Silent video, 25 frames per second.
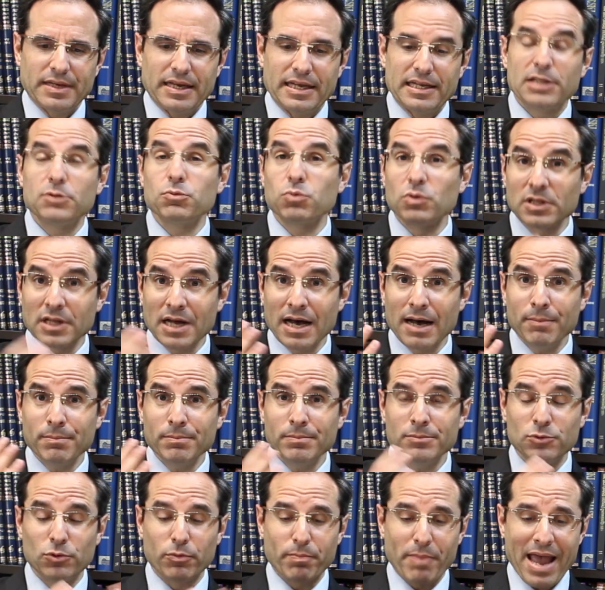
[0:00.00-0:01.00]
And it will
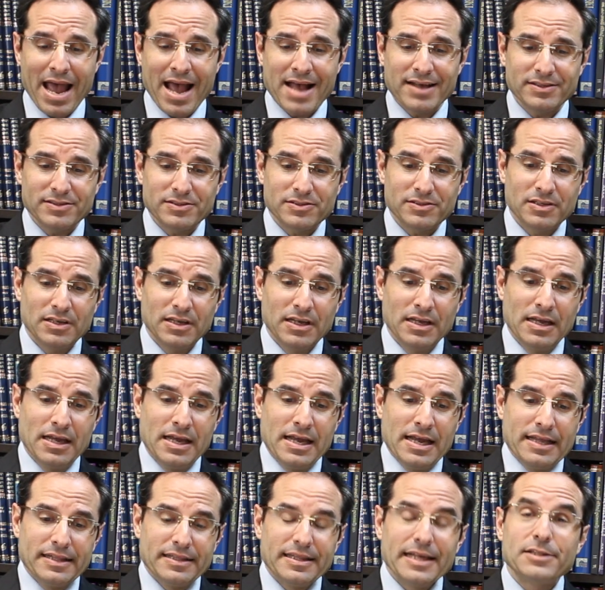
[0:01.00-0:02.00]
come to pass
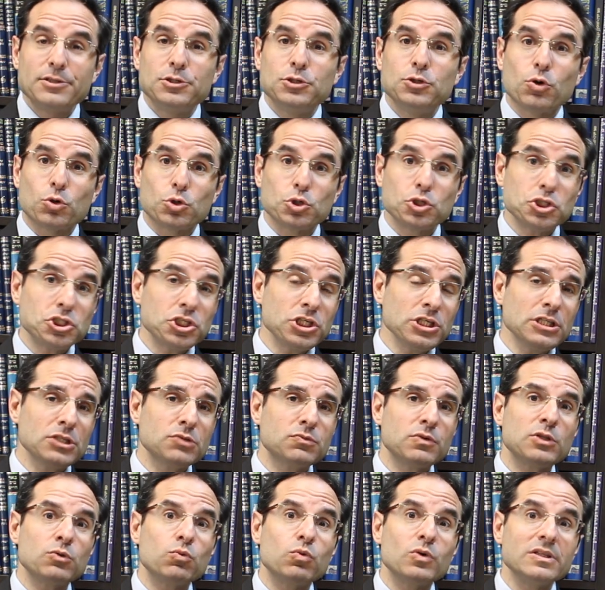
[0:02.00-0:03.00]
that your
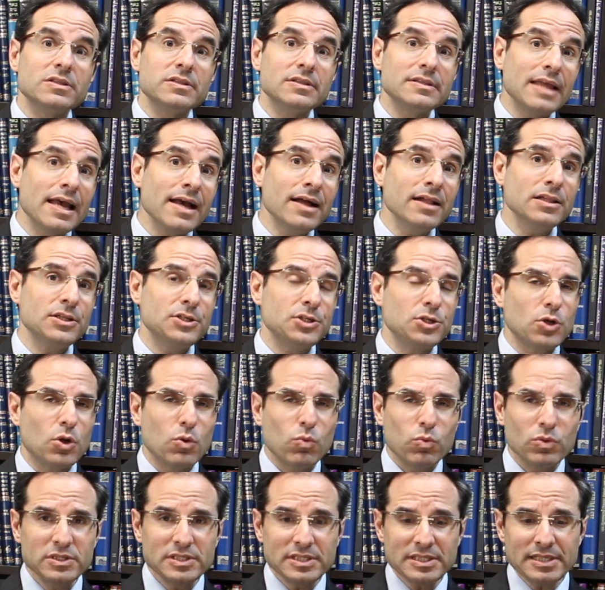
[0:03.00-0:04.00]
children will tell you, or
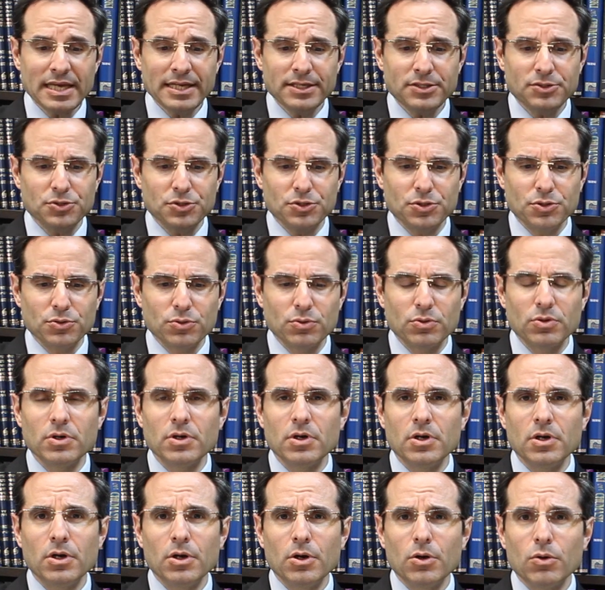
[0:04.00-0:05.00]
will say to you,
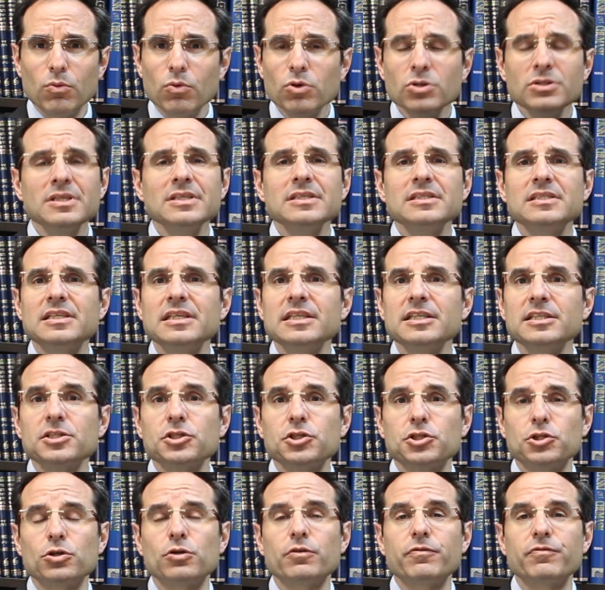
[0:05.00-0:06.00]
what is this
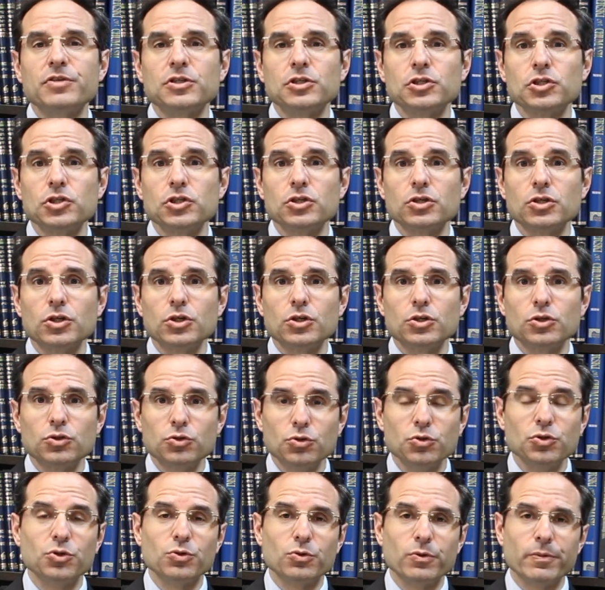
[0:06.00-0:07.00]
service
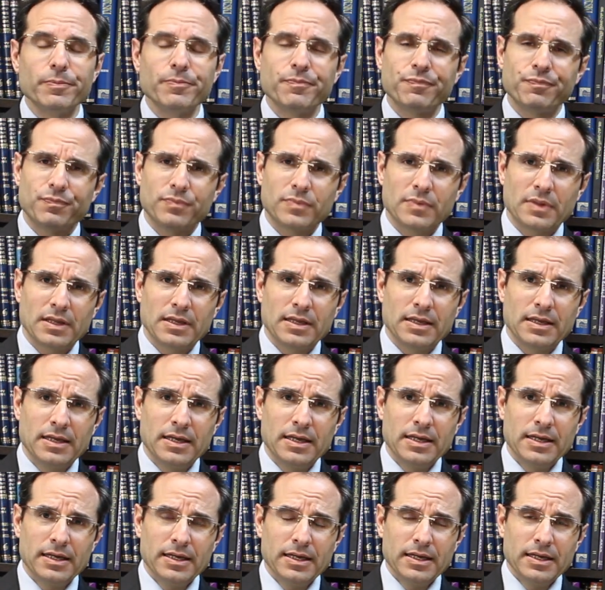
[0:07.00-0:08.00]
to you?
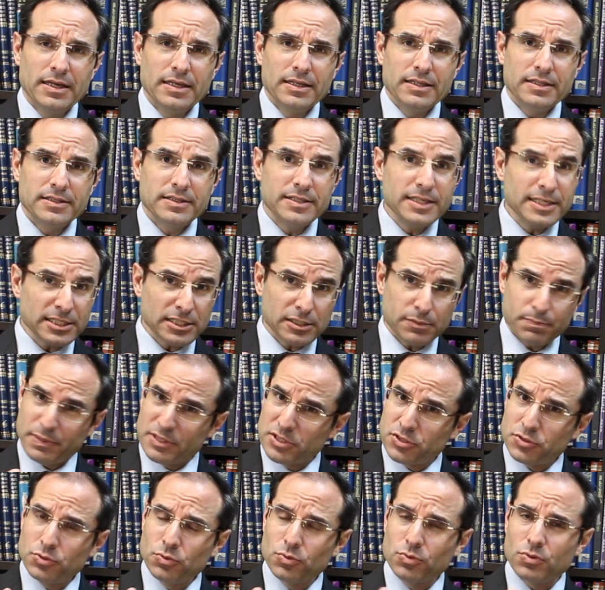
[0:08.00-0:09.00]
This
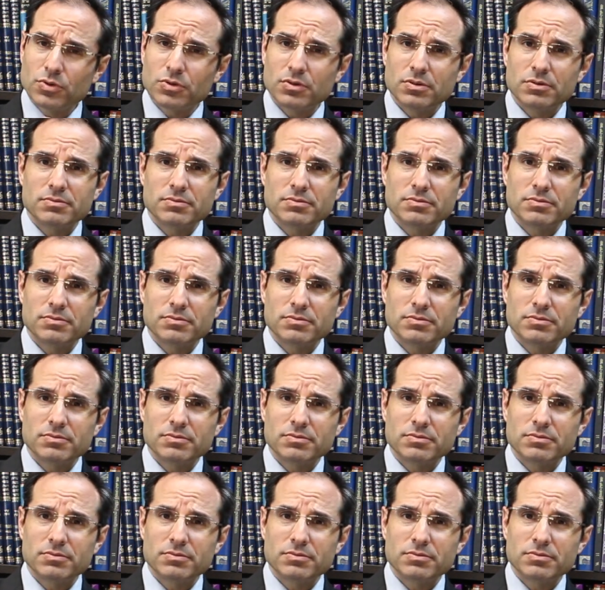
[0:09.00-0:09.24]
Pasuk